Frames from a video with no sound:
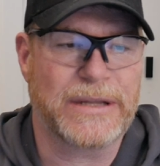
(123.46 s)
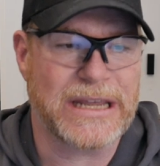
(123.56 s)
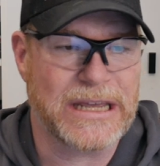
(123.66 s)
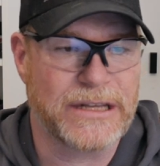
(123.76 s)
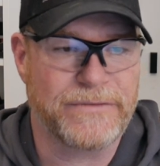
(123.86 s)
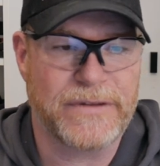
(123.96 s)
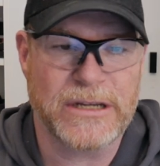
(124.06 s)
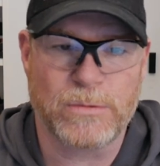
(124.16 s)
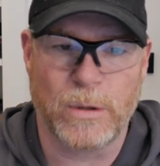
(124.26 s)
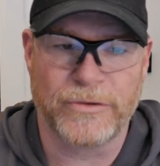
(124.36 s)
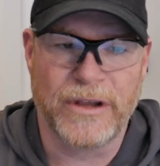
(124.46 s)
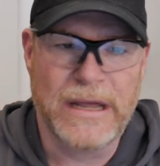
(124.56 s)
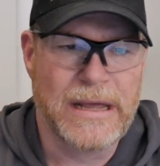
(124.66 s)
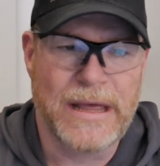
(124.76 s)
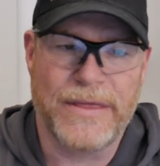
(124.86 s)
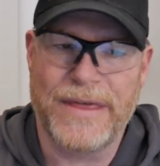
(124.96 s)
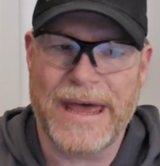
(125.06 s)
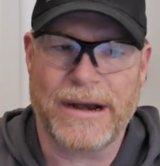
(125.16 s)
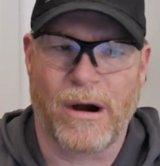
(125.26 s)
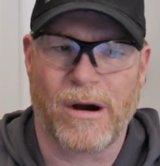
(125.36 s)
of the individuals
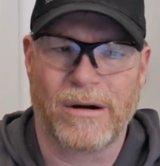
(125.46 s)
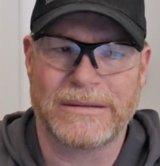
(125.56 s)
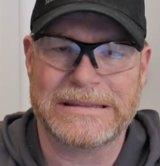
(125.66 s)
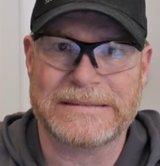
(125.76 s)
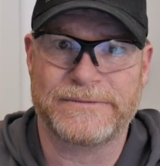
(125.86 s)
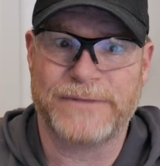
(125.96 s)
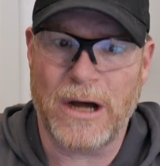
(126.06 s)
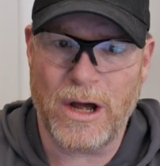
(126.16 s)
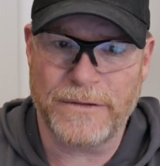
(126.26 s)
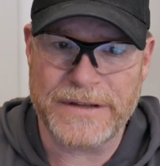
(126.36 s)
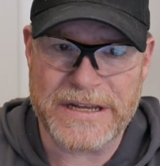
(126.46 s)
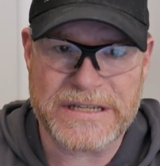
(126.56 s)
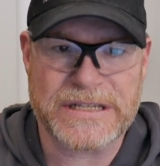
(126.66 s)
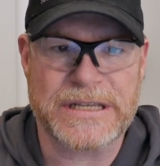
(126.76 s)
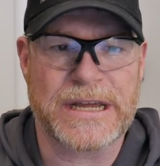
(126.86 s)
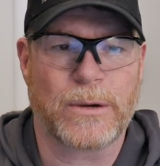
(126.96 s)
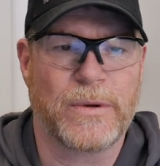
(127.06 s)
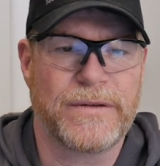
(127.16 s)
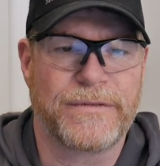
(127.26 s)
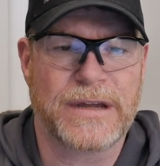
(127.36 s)
that are involved in this thing,
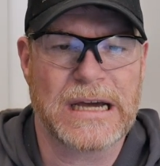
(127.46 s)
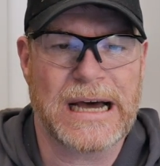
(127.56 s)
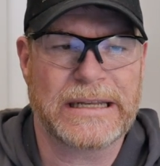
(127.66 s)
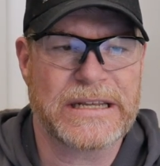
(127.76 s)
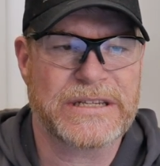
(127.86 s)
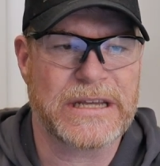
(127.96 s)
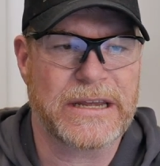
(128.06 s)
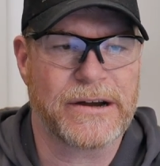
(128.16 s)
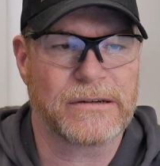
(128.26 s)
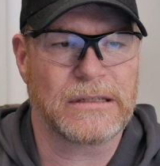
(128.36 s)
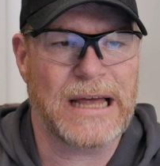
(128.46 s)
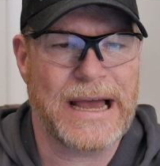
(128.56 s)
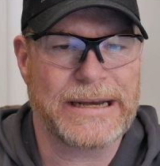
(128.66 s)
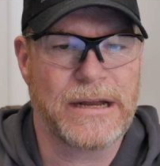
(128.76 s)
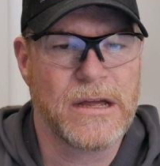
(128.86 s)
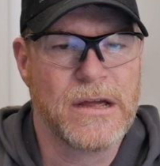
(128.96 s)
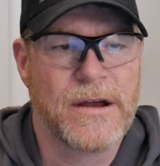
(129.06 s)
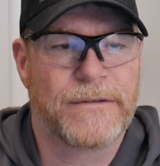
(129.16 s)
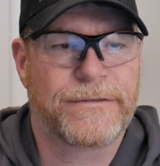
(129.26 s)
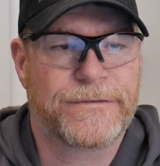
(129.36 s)
we've got, let's see, Caroline
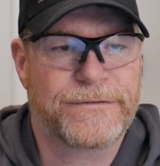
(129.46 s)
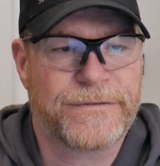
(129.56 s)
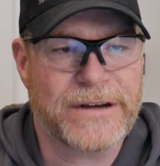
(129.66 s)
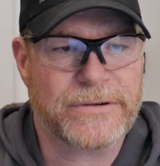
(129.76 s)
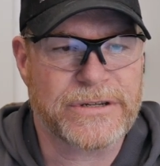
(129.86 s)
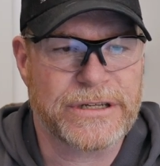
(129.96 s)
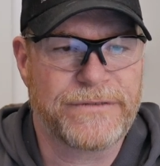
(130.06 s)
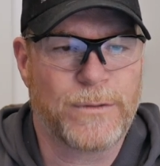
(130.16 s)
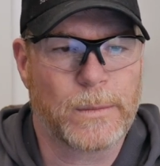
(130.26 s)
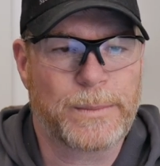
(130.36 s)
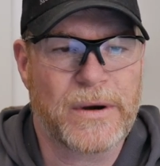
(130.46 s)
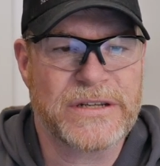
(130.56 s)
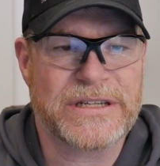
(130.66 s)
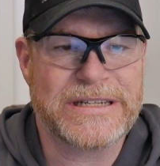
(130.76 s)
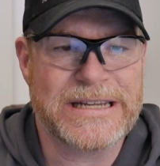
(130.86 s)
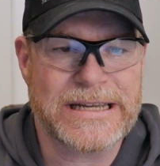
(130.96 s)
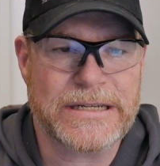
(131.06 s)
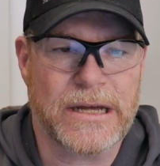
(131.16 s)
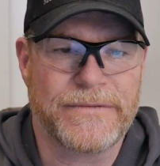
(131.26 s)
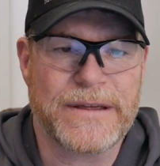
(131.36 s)
Fredrickson, the former president
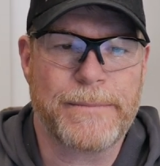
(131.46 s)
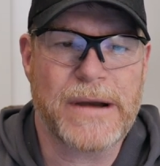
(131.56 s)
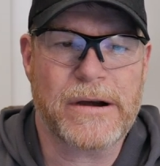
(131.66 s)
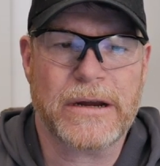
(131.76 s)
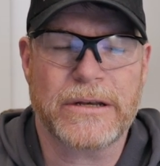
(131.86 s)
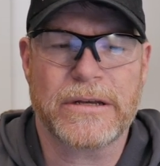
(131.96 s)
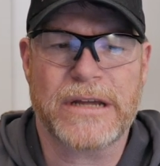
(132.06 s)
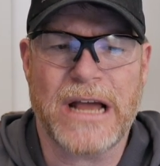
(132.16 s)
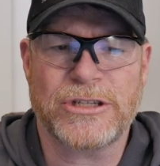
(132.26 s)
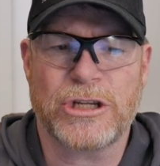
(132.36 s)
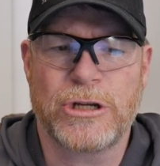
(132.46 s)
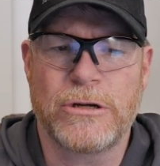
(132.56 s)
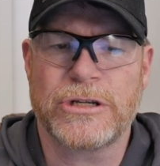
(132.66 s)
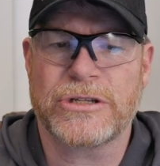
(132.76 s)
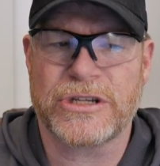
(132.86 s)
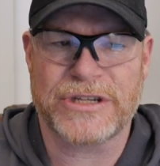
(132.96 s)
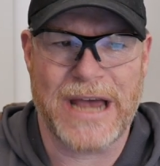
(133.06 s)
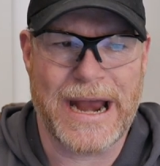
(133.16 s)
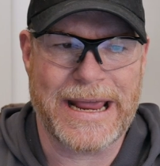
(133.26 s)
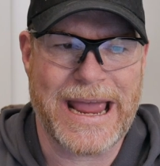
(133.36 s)
of the American Constitution
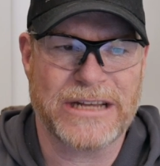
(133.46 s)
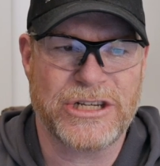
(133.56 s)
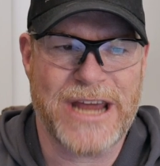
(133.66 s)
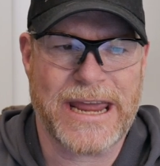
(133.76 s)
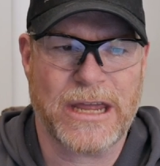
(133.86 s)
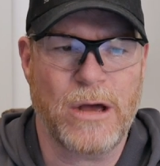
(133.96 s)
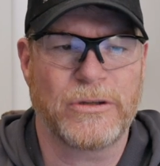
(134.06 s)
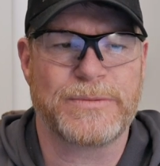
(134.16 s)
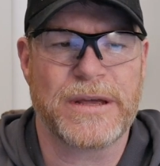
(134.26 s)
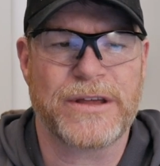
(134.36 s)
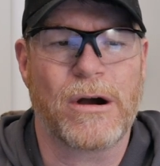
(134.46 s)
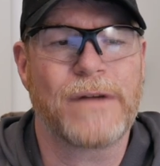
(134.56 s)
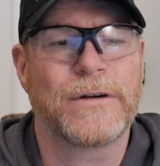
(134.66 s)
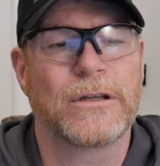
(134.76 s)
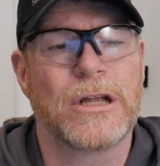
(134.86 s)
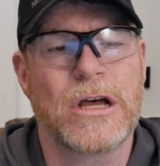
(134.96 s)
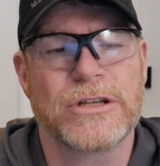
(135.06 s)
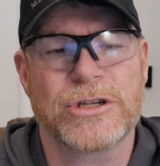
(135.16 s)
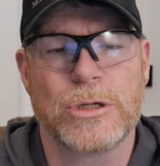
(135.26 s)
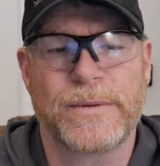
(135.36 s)
Society, and Jack Goldsmith, a Harvard Law
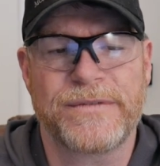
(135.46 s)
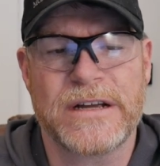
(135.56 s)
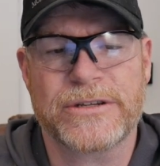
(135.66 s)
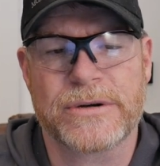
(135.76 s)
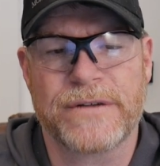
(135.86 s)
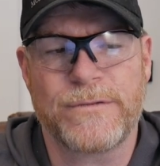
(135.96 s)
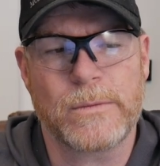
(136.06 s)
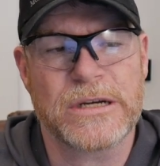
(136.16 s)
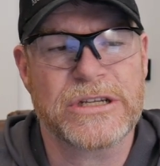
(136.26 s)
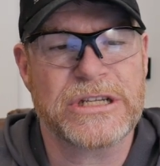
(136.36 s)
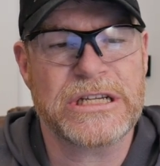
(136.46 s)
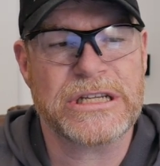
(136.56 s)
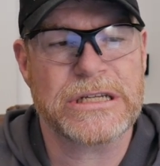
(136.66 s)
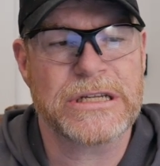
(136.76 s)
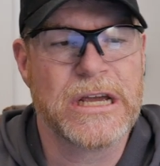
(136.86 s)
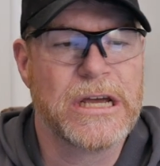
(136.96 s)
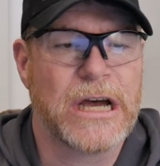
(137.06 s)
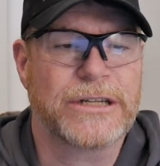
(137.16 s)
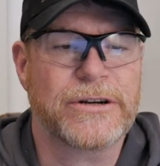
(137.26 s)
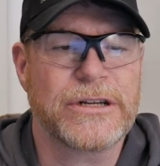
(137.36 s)
School professor and a former assistant
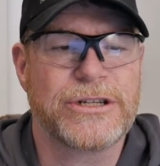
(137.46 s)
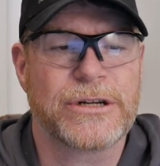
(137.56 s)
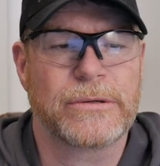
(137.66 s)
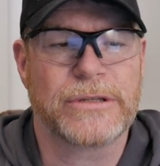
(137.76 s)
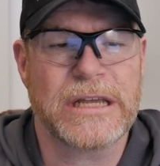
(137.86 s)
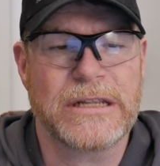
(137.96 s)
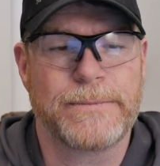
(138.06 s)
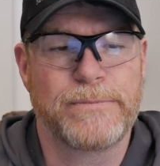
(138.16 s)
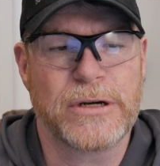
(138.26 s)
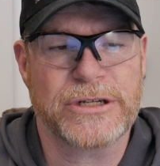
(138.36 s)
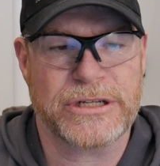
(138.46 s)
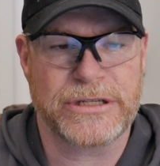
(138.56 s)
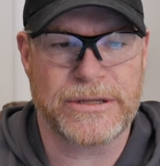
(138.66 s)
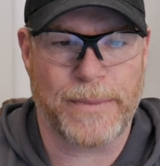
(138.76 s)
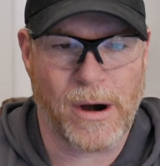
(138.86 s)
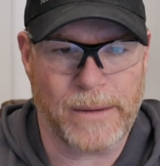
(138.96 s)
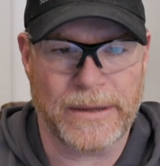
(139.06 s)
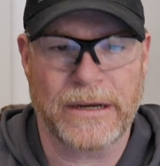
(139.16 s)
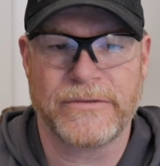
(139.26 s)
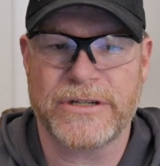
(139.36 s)
attorney general in the Bush
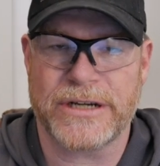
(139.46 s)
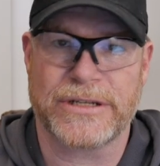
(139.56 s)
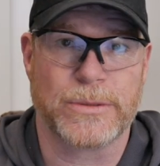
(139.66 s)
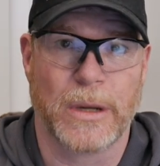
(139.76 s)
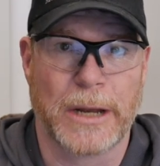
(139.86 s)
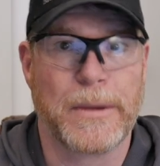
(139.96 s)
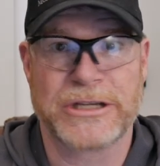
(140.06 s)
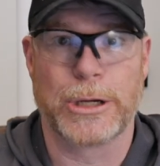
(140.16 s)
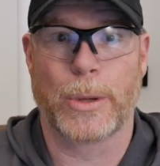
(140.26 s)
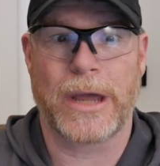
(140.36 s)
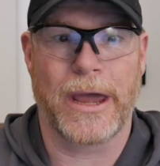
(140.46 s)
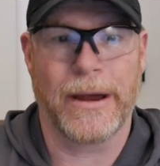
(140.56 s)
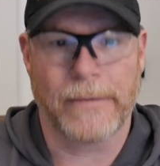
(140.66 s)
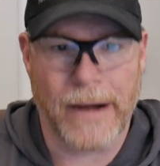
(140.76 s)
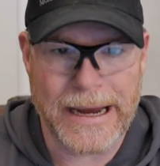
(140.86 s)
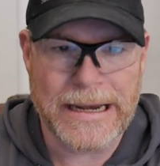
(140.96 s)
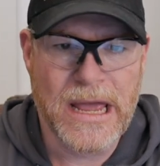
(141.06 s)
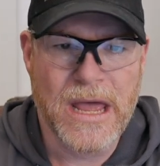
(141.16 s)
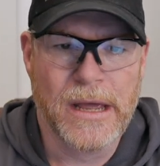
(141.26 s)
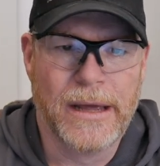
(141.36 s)
Department of Justice. Well, that makes it okay, right?
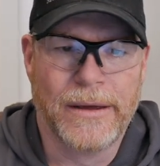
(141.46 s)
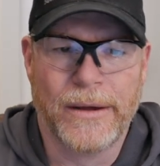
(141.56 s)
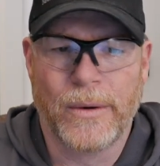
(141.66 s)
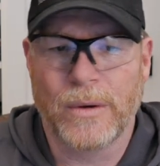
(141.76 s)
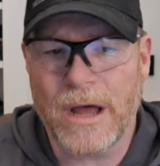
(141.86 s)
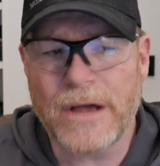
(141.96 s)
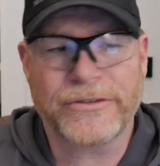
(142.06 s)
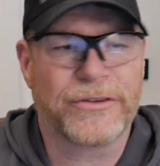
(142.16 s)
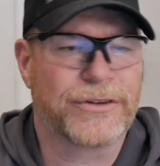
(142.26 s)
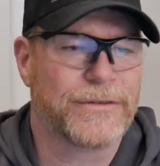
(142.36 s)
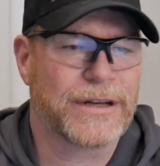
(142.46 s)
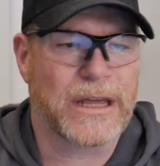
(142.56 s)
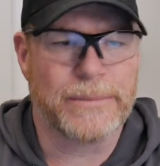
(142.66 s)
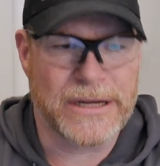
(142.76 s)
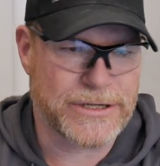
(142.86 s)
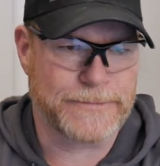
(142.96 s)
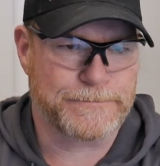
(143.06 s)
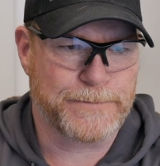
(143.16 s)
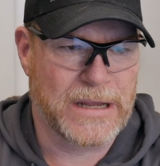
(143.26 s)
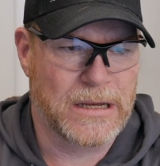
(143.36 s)
Will also serve on the commission.
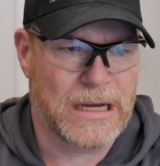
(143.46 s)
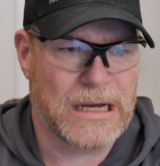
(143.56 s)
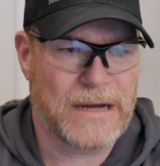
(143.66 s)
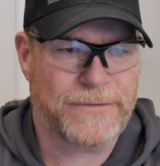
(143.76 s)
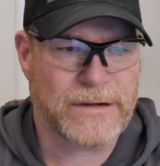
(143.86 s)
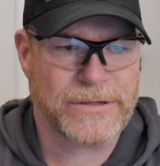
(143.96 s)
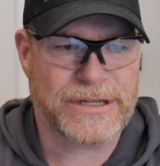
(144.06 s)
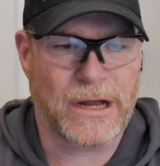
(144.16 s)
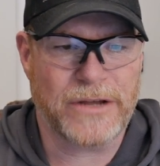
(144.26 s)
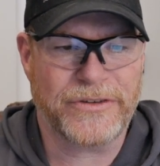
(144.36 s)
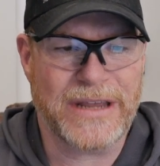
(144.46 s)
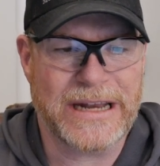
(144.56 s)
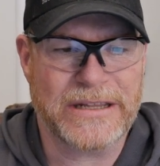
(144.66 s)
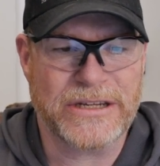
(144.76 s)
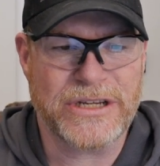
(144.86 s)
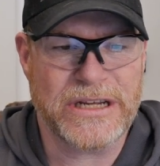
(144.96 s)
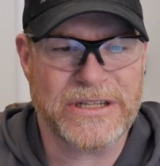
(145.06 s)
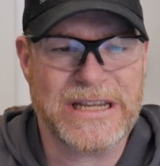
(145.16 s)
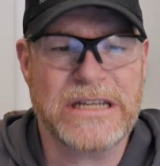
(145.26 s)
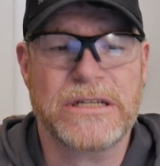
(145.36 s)
Fredrickson also hinted that she
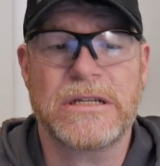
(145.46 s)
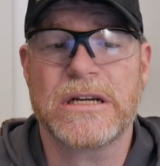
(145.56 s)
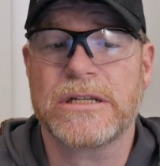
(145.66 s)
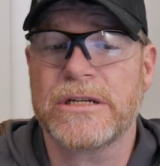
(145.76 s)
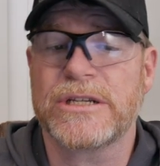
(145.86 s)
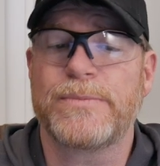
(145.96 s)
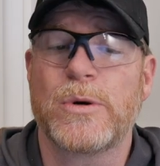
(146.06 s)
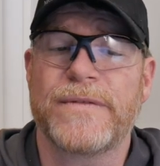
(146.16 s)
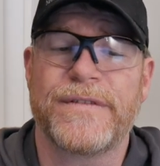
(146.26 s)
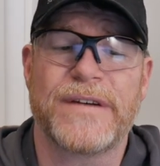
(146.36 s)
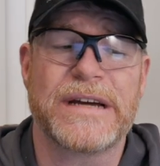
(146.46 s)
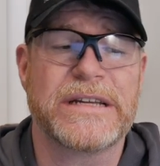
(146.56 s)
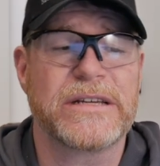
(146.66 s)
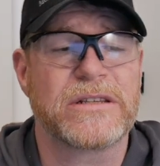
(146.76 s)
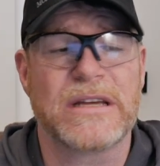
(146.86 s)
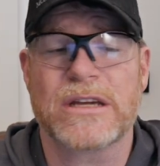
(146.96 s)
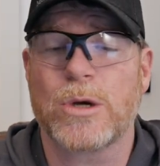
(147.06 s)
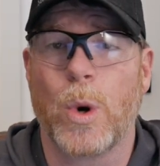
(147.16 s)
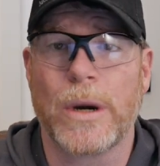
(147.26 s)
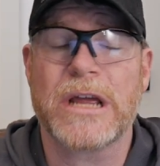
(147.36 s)
is intellectually supportive of ideas like
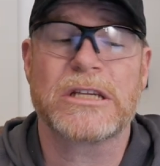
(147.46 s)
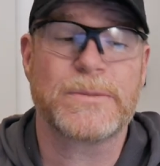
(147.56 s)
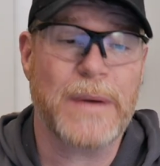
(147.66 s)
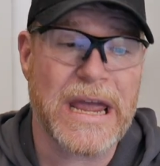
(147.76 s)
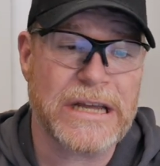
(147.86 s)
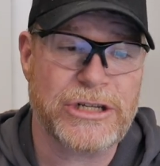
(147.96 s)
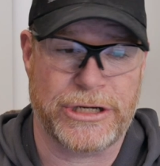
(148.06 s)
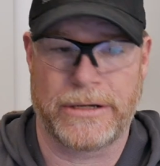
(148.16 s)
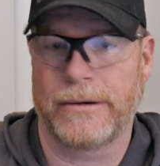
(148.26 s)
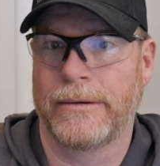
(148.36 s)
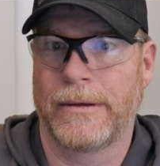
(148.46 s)
court expansion.